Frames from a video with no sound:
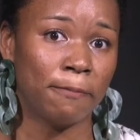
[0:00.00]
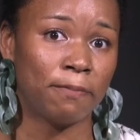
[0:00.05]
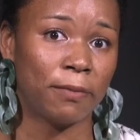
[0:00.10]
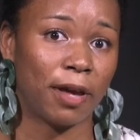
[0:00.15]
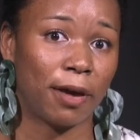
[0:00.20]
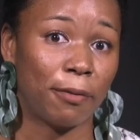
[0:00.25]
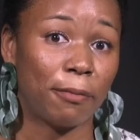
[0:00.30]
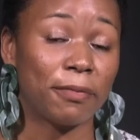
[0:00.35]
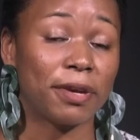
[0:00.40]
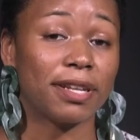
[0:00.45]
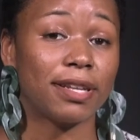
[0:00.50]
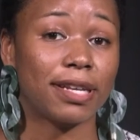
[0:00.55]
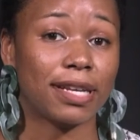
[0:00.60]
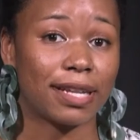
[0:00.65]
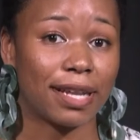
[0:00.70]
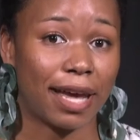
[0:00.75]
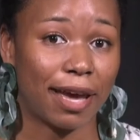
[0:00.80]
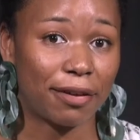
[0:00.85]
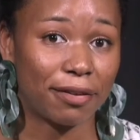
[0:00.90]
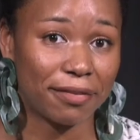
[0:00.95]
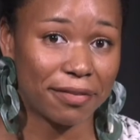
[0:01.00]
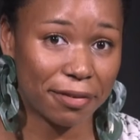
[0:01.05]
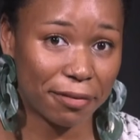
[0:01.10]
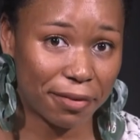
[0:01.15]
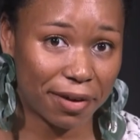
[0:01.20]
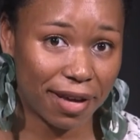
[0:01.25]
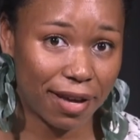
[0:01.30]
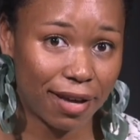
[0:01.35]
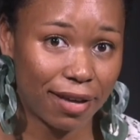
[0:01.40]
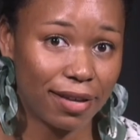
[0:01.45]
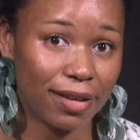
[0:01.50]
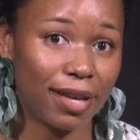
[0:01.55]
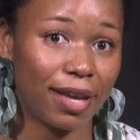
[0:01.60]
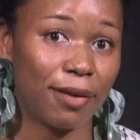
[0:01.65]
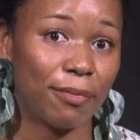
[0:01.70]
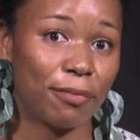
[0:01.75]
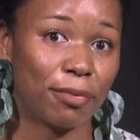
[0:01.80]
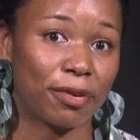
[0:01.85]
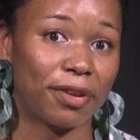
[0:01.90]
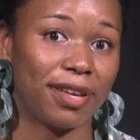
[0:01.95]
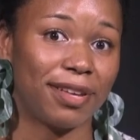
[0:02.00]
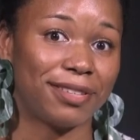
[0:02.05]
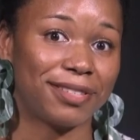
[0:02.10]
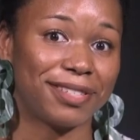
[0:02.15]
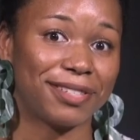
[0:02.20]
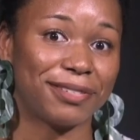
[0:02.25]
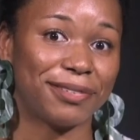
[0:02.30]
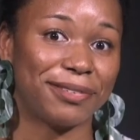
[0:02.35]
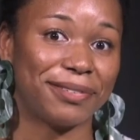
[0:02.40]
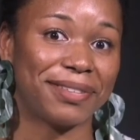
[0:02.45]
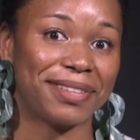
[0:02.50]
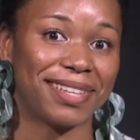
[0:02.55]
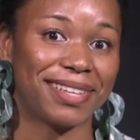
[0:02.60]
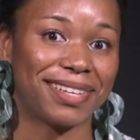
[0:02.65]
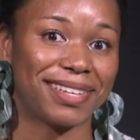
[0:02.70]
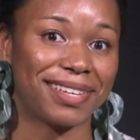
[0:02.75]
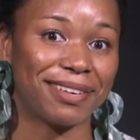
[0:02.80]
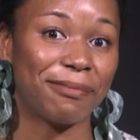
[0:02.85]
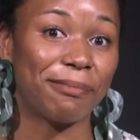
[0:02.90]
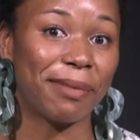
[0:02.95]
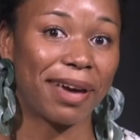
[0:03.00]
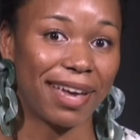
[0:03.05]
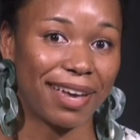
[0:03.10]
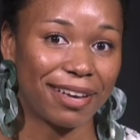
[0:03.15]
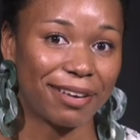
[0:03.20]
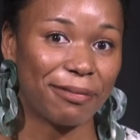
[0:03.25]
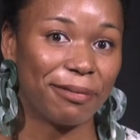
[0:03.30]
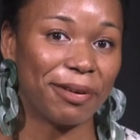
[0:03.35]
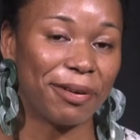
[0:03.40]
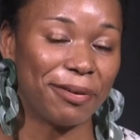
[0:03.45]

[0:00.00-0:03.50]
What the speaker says: I'm going to get out of the way and bring to the mic